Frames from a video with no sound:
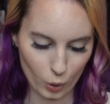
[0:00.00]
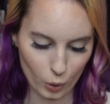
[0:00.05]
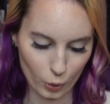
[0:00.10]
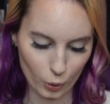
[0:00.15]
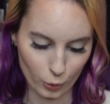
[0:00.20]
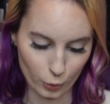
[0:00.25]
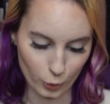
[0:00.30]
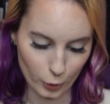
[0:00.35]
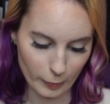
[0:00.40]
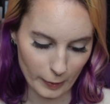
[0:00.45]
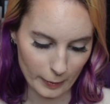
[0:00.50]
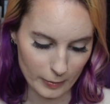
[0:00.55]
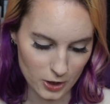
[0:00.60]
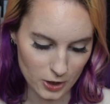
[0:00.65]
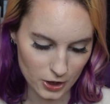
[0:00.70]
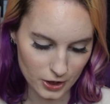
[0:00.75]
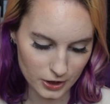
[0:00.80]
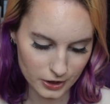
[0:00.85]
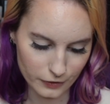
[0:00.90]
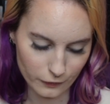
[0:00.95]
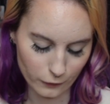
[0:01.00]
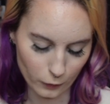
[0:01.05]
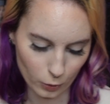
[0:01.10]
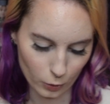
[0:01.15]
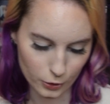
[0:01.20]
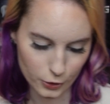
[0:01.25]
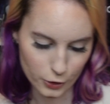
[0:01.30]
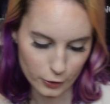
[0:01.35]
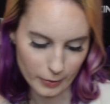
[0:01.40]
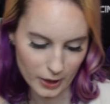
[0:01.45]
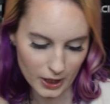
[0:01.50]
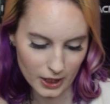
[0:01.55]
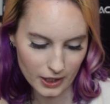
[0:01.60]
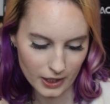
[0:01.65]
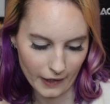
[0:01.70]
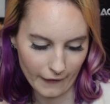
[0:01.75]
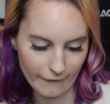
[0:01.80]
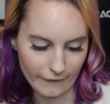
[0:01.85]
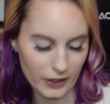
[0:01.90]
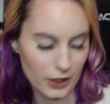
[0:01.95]
group images for to be,
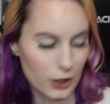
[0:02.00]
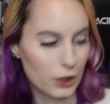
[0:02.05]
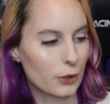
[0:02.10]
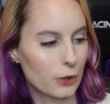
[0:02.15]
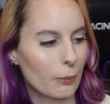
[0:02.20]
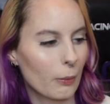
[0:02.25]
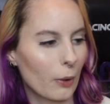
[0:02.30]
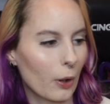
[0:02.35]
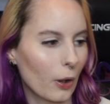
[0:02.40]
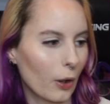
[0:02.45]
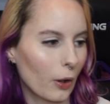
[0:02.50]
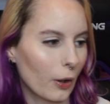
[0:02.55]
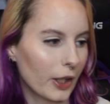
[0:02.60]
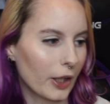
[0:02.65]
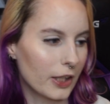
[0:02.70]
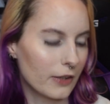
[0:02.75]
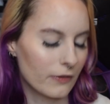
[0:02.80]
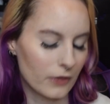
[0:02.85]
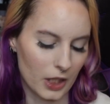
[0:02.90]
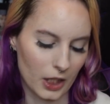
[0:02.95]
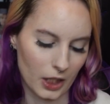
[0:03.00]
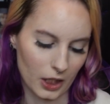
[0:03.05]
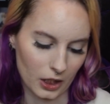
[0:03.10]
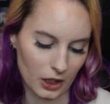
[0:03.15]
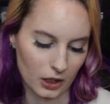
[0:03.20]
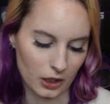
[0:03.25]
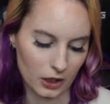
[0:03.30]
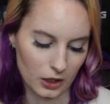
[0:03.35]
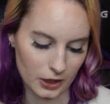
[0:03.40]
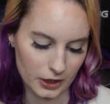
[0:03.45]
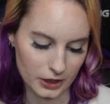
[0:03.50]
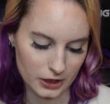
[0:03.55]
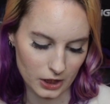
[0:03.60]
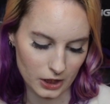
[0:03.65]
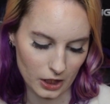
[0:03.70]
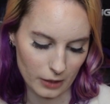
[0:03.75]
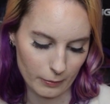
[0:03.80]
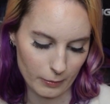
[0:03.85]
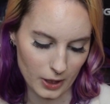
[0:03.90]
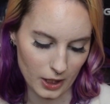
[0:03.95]
and then tomorrow evening is
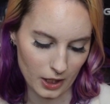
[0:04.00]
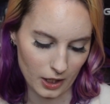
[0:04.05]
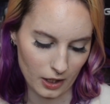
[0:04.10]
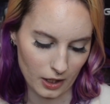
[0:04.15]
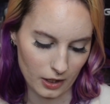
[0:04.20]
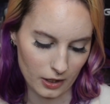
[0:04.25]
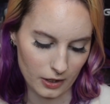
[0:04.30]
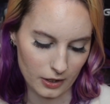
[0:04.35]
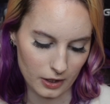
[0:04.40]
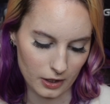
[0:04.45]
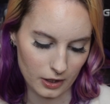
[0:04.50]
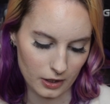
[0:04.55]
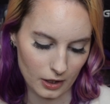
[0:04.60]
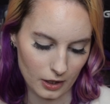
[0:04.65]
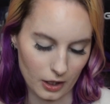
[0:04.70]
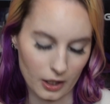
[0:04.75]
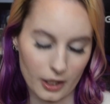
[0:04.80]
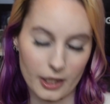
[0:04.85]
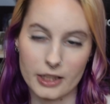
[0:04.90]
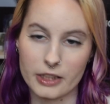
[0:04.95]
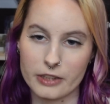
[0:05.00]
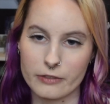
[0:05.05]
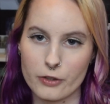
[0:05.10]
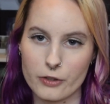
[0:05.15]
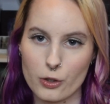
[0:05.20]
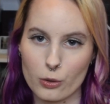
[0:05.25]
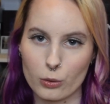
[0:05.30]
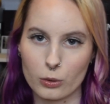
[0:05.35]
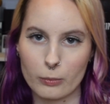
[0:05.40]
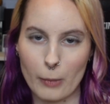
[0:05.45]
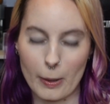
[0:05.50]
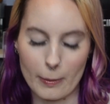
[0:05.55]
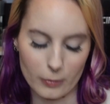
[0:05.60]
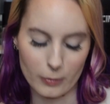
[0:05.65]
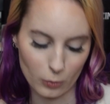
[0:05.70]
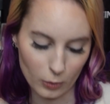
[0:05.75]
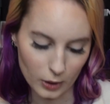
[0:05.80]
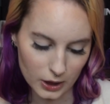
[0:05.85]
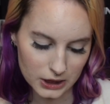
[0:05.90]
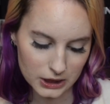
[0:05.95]
going to be the uh, individual member
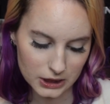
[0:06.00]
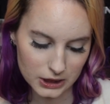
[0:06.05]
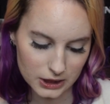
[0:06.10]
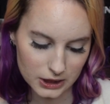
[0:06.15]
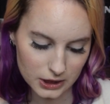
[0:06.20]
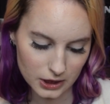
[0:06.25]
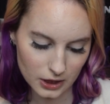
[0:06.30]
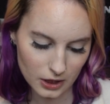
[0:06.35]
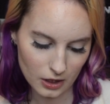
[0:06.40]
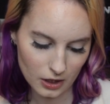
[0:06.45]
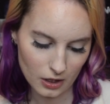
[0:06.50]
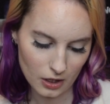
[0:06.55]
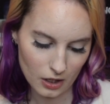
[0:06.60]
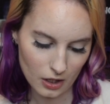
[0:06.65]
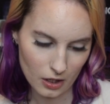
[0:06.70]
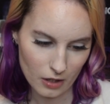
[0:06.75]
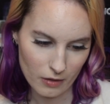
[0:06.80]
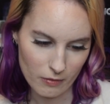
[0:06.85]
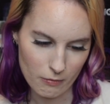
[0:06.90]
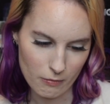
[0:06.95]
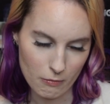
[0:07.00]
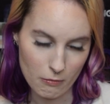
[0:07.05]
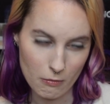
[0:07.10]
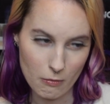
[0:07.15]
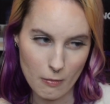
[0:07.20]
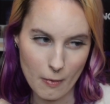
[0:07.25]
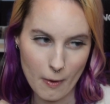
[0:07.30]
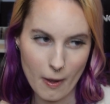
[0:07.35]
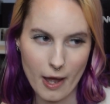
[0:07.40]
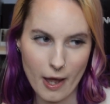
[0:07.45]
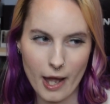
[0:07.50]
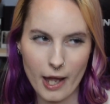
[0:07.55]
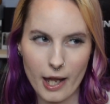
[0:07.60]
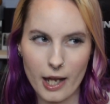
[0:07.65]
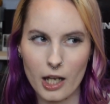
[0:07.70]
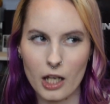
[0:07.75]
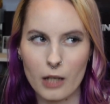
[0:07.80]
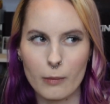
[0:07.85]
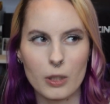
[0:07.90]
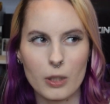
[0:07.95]
ones
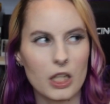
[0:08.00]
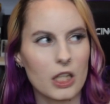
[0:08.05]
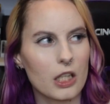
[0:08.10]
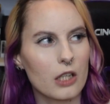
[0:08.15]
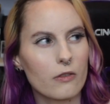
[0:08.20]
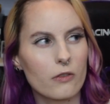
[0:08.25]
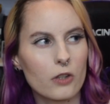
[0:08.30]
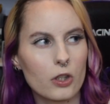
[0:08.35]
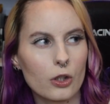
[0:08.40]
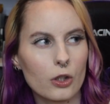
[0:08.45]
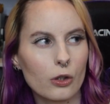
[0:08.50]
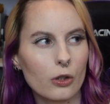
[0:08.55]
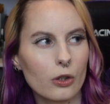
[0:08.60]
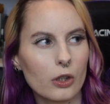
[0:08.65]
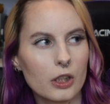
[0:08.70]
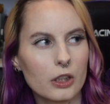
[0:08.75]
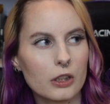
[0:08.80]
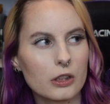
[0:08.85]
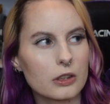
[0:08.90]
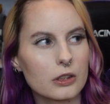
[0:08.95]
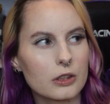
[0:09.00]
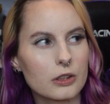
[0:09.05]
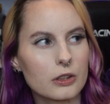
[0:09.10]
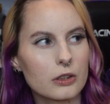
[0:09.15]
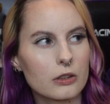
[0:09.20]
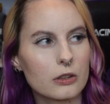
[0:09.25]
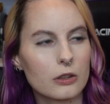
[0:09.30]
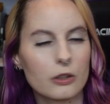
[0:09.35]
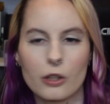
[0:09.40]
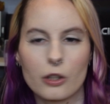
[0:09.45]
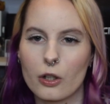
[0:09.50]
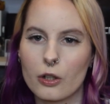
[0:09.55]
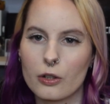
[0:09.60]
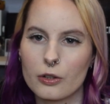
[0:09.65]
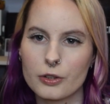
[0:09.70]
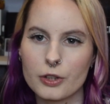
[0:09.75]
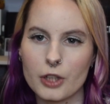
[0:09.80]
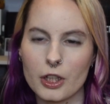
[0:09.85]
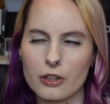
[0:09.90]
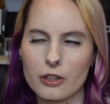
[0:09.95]
maybe even units, who
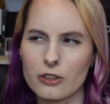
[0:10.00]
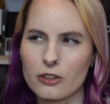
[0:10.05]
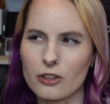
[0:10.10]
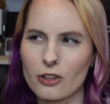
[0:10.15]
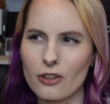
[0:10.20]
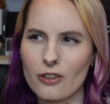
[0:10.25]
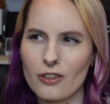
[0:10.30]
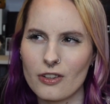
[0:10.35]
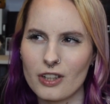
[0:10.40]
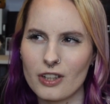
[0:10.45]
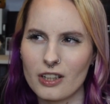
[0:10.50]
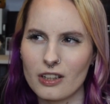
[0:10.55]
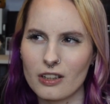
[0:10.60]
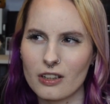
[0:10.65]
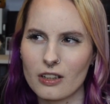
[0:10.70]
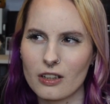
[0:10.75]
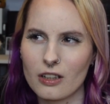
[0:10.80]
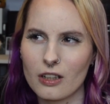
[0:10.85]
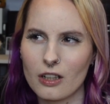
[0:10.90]
knows, I don't think.